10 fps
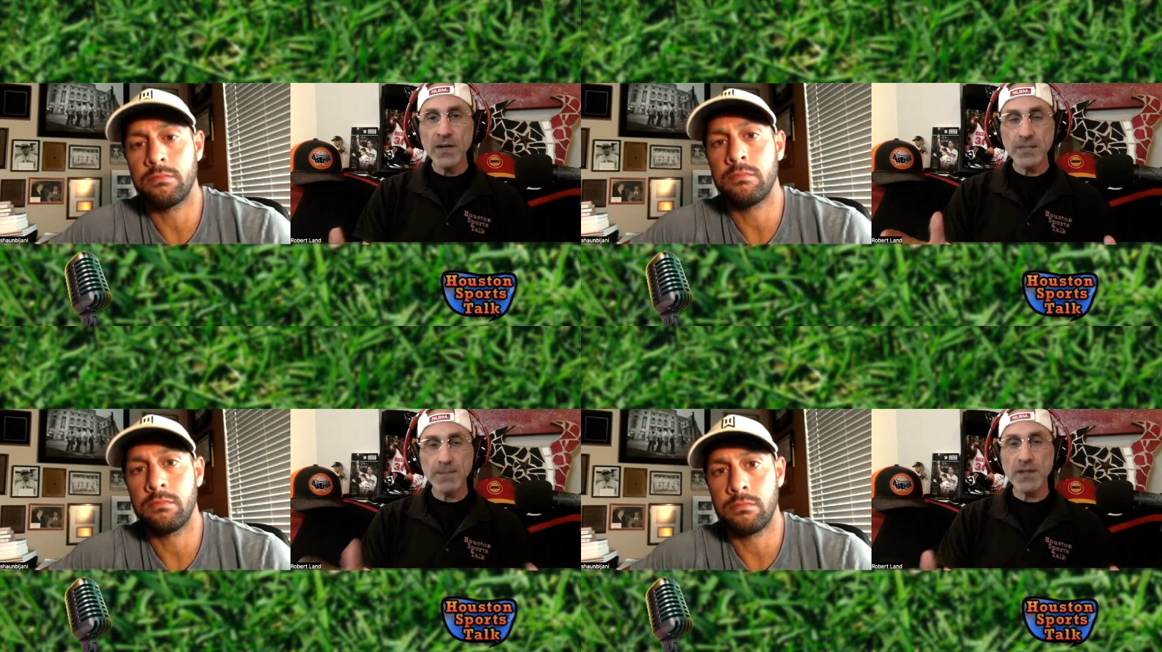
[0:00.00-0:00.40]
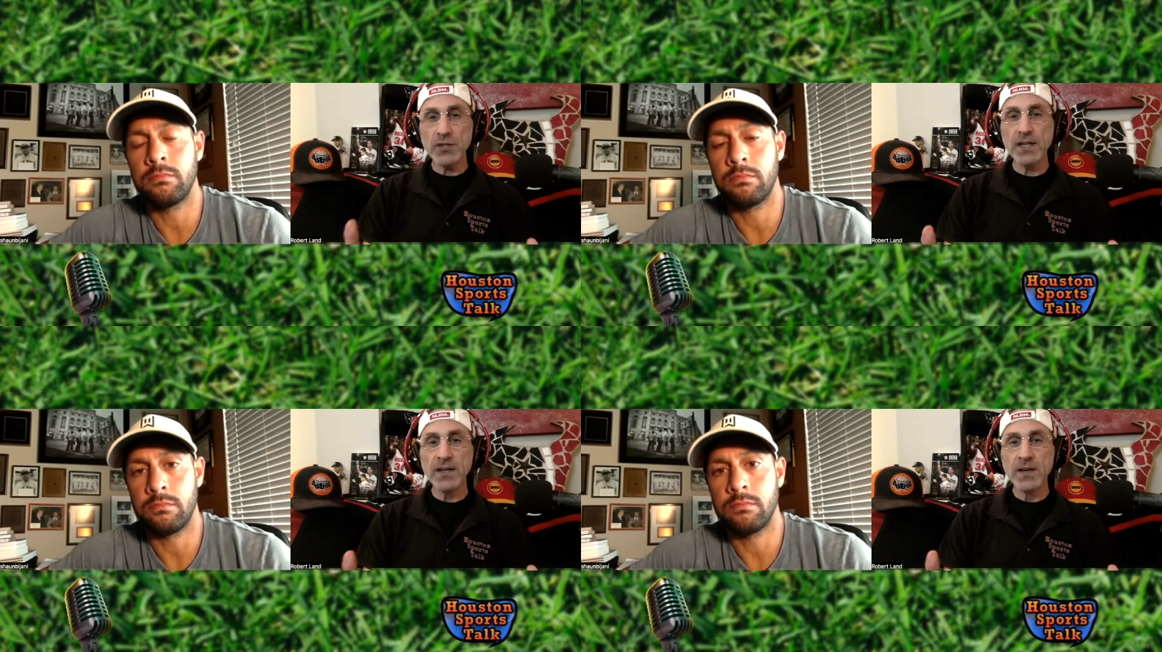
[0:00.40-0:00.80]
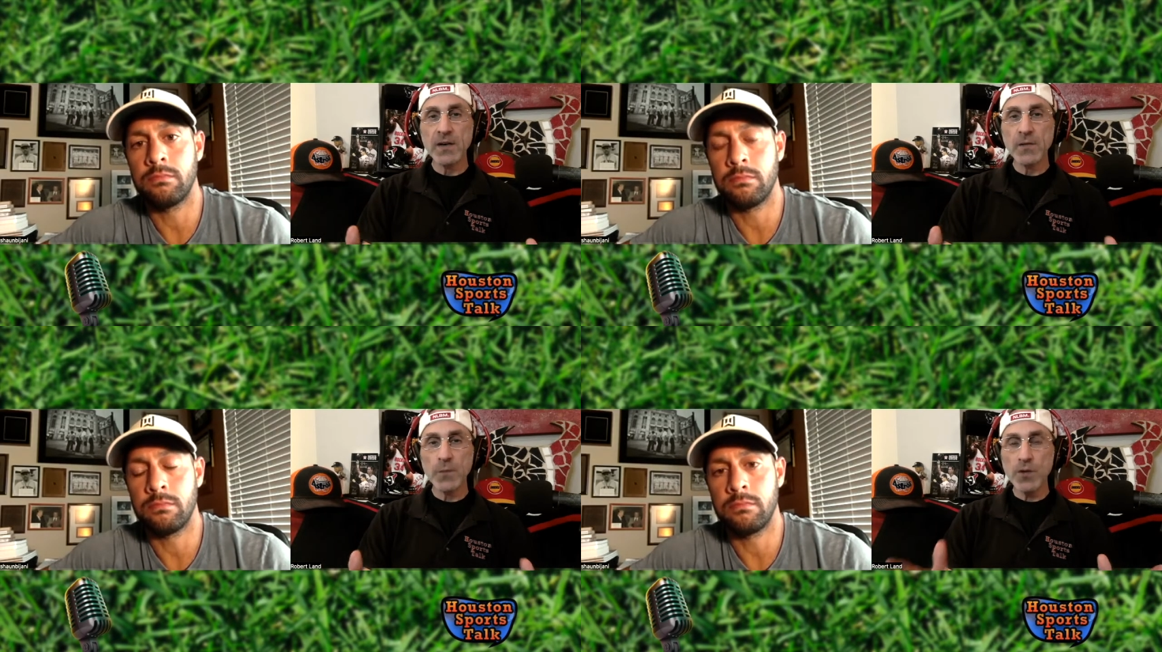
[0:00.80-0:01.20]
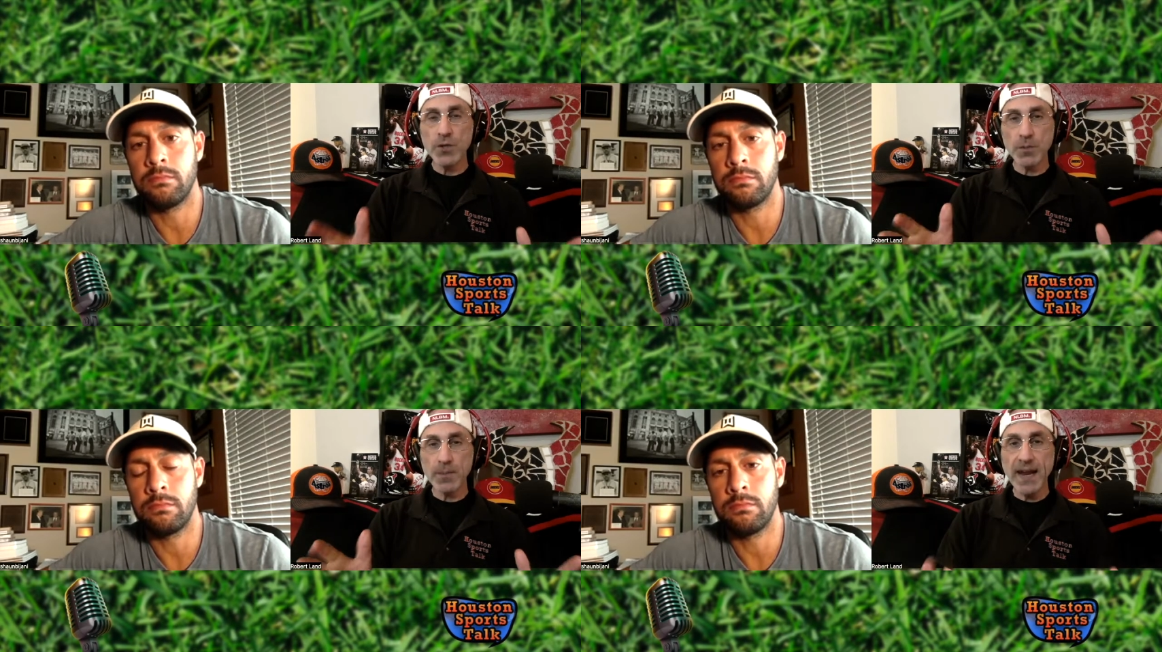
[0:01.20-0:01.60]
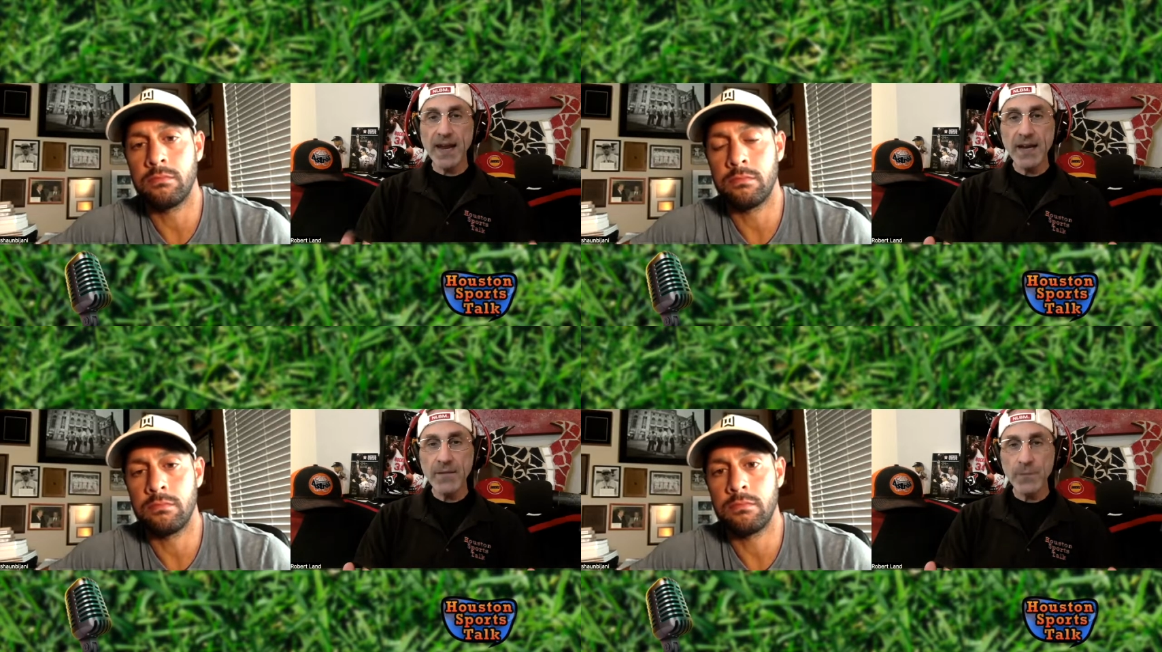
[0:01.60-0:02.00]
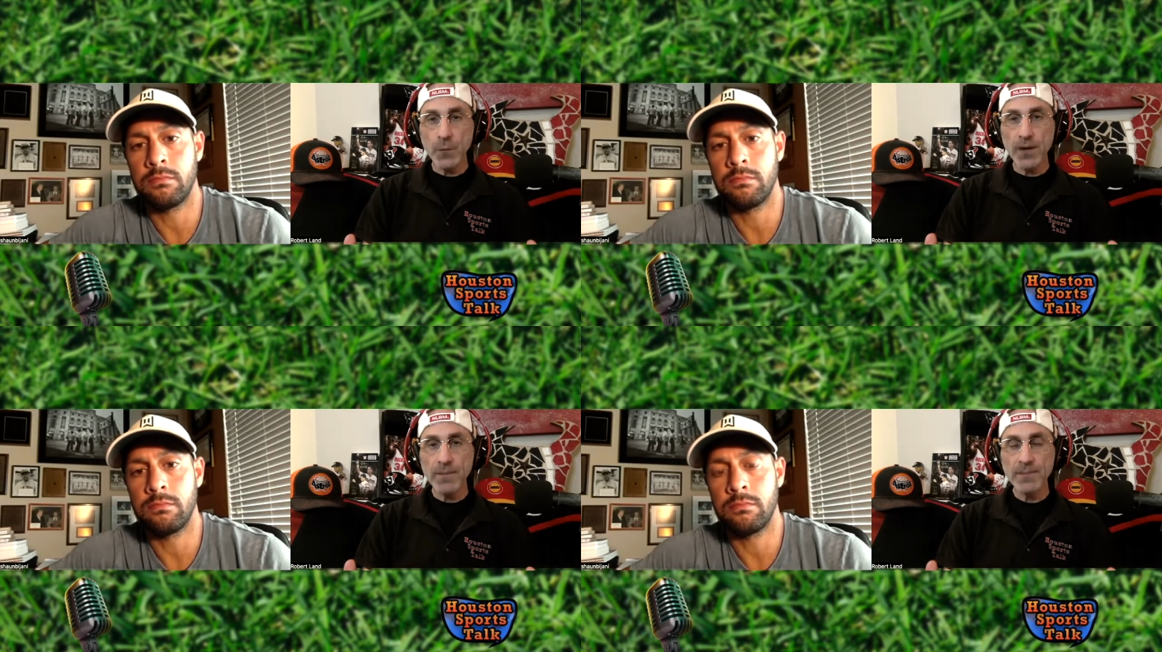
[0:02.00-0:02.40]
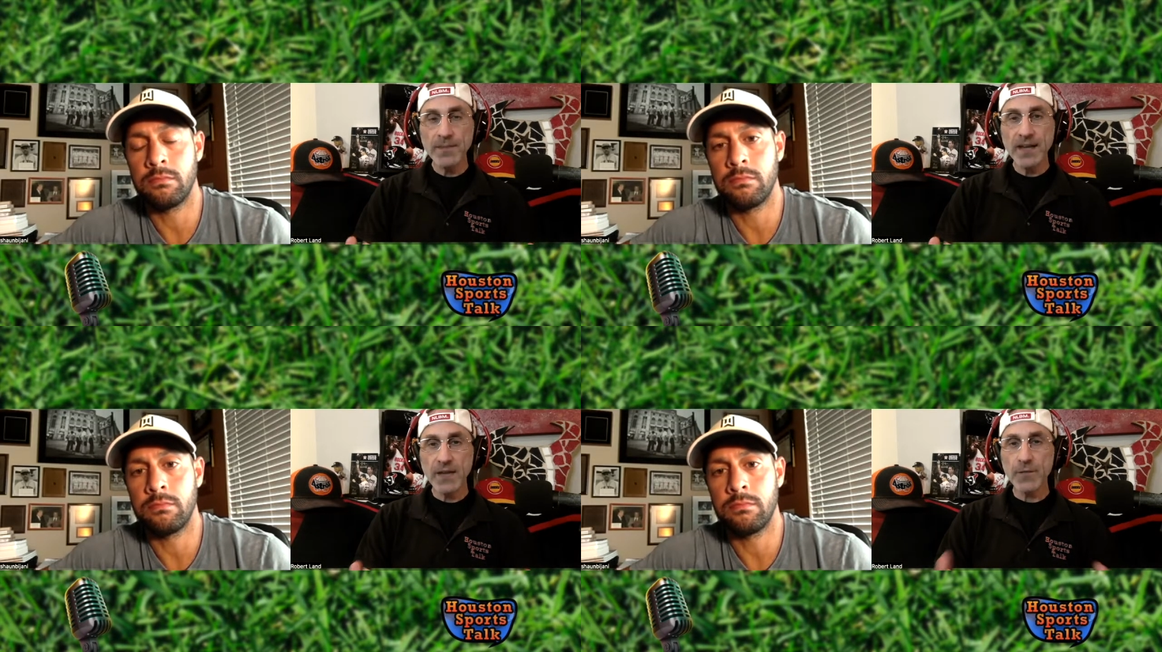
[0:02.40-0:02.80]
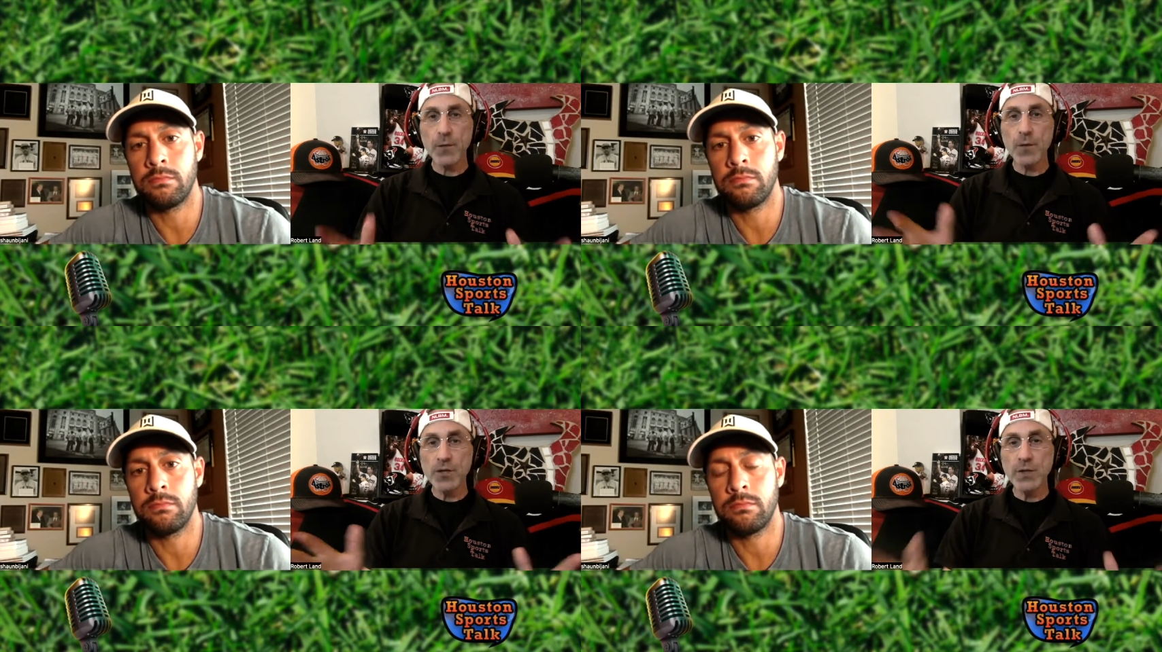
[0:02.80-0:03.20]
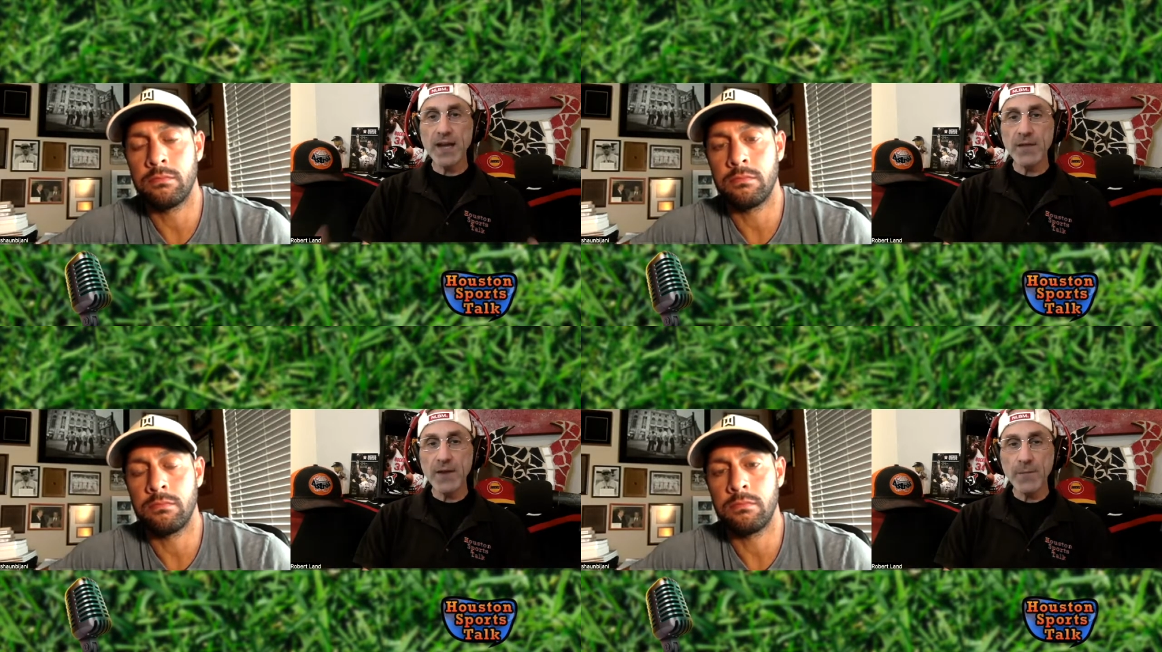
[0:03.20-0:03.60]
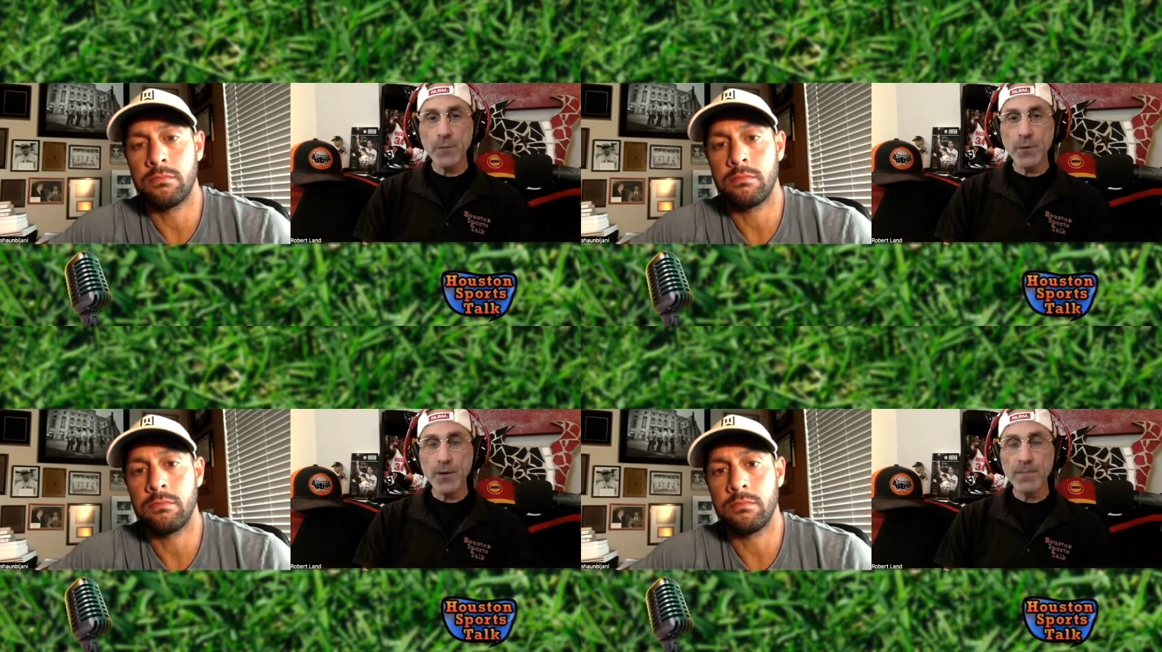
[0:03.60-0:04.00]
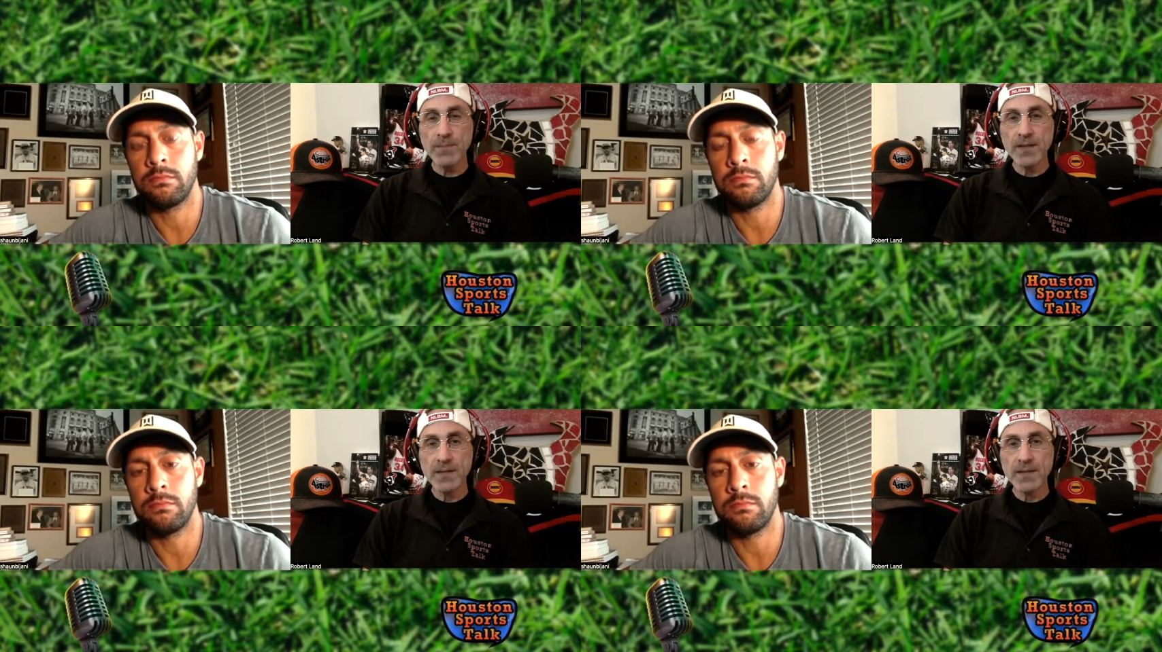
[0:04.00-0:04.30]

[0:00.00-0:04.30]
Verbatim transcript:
Speaker 1: especially for what you're paying for him and for what you gave up for him.